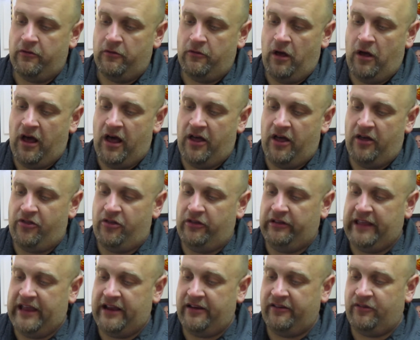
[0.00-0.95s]
The
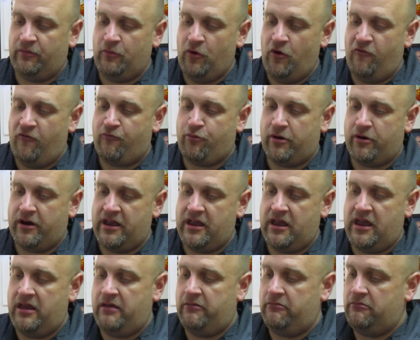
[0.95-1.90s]
legs move
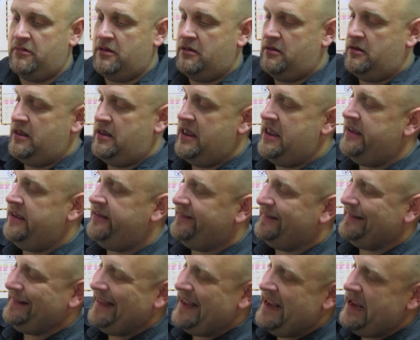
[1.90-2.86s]
pretty
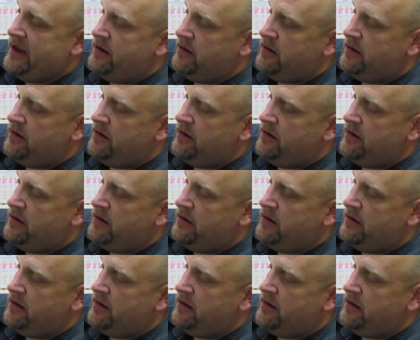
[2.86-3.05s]
easily,